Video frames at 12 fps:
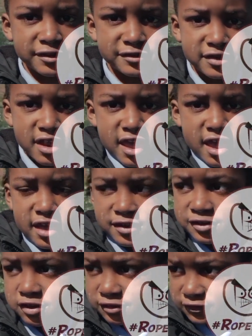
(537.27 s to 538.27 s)
And
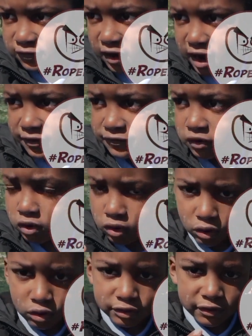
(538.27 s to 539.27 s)
subscribe for
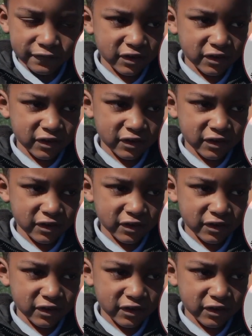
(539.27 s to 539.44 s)
all the